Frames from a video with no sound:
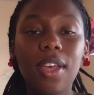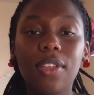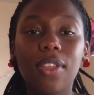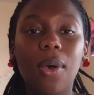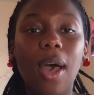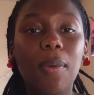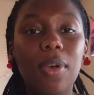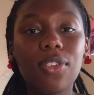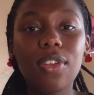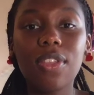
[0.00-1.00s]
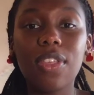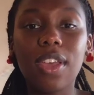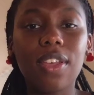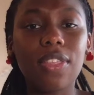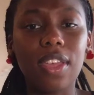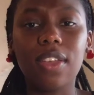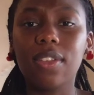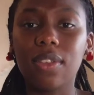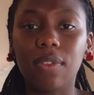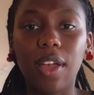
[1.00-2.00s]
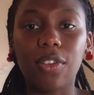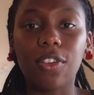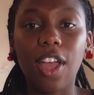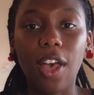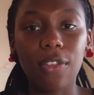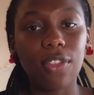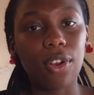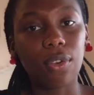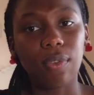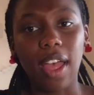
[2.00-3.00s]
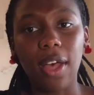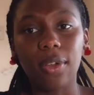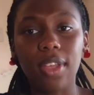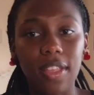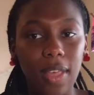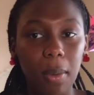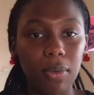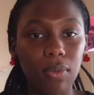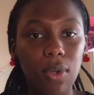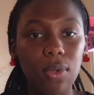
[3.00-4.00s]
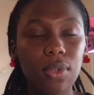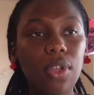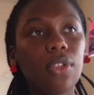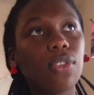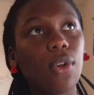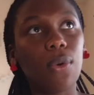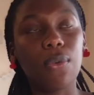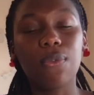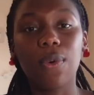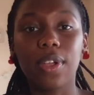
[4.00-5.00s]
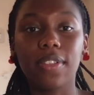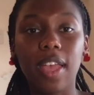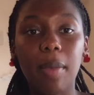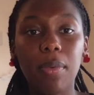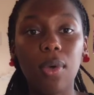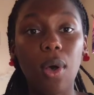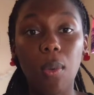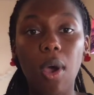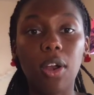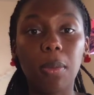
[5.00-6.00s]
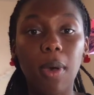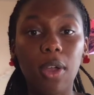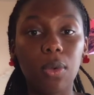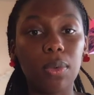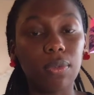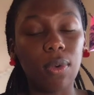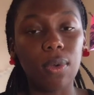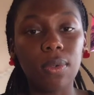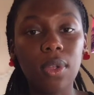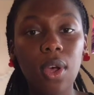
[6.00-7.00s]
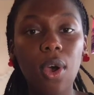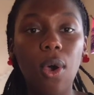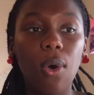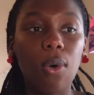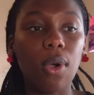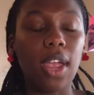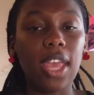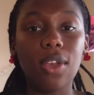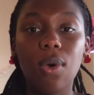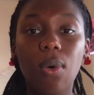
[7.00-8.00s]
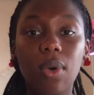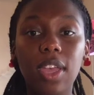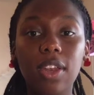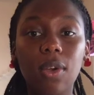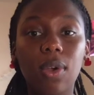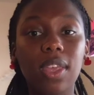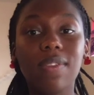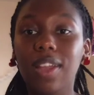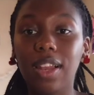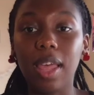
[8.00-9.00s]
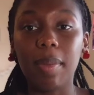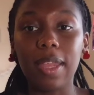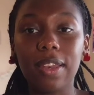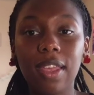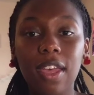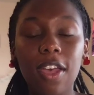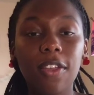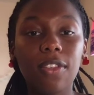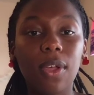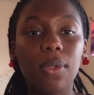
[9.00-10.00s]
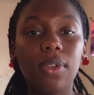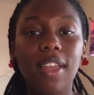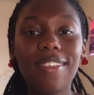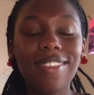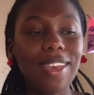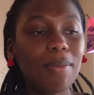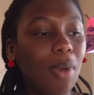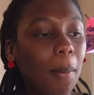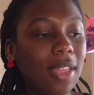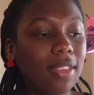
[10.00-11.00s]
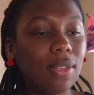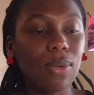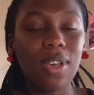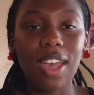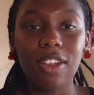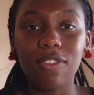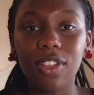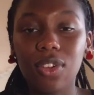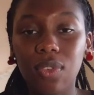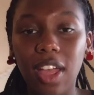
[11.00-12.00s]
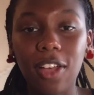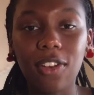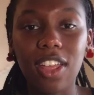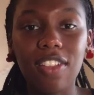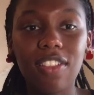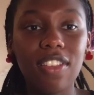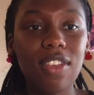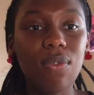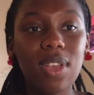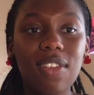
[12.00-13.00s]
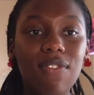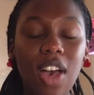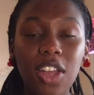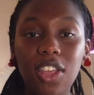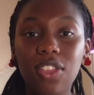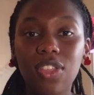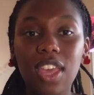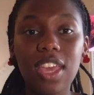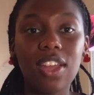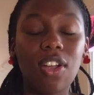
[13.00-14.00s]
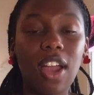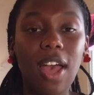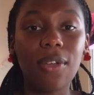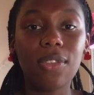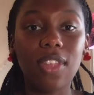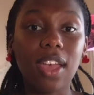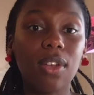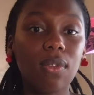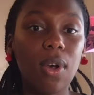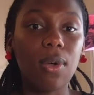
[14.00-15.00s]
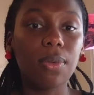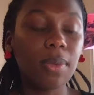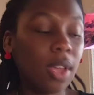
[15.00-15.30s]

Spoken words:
So I want you to think of things around your house that are round and that would roll. So for example, a water bottle would roll, or a coin, or even a lemon. So let's take a moment to kind of look around and see if we can find anything in our house that can roll.